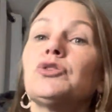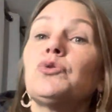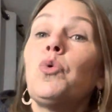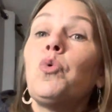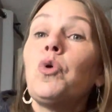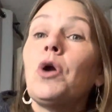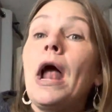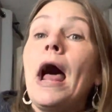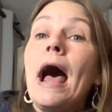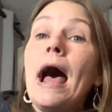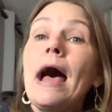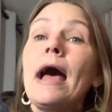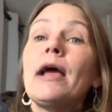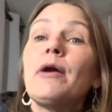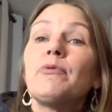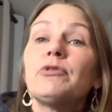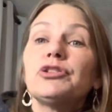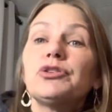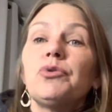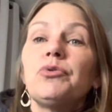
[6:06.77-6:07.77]
or I
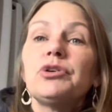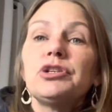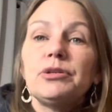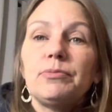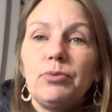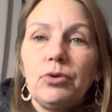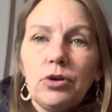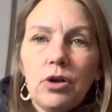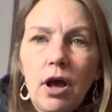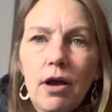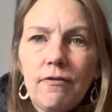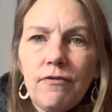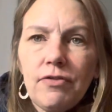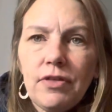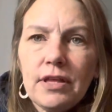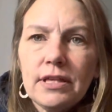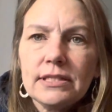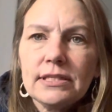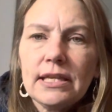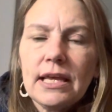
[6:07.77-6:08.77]
was going to put off
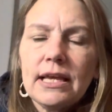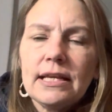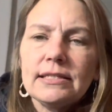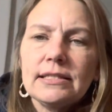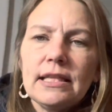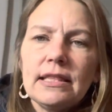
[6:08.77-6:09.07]
these things,